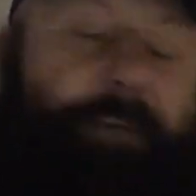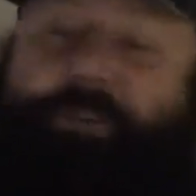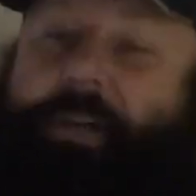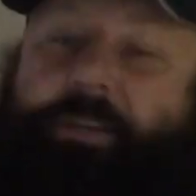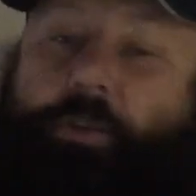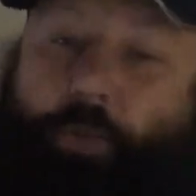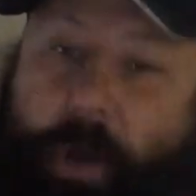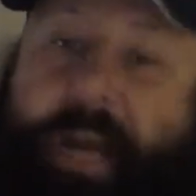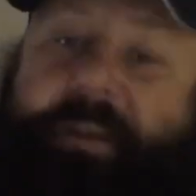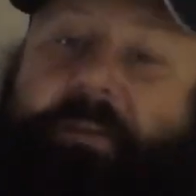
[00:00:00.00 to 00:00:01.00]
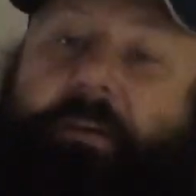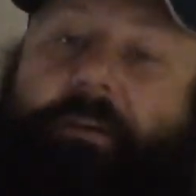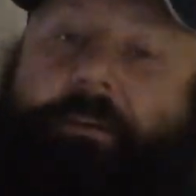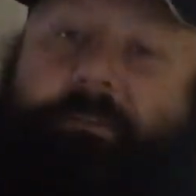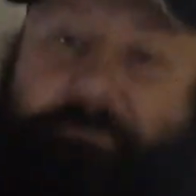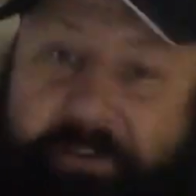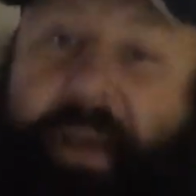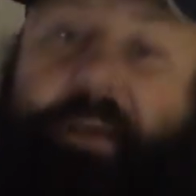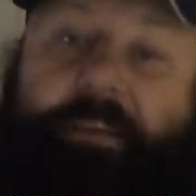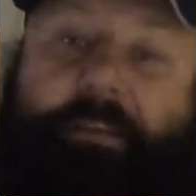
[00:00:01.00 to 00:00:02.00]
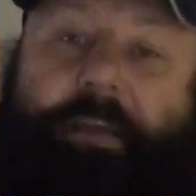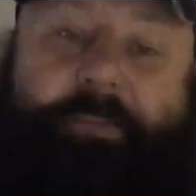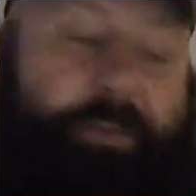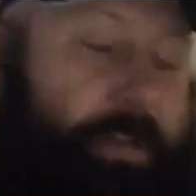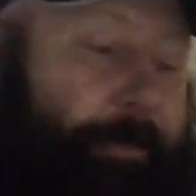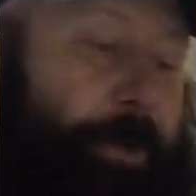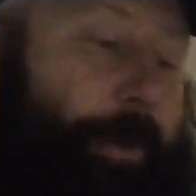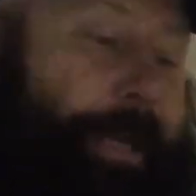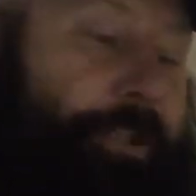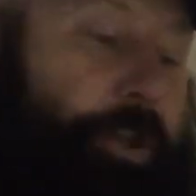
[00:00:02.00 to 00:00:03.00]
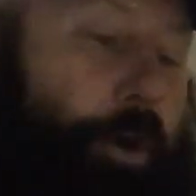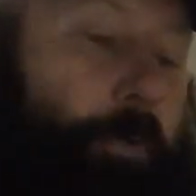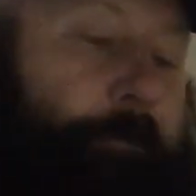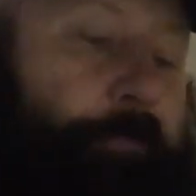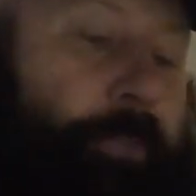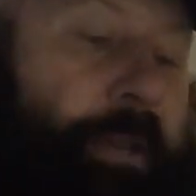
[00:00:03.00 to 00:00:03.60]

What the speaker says: have such great faith in the WHO,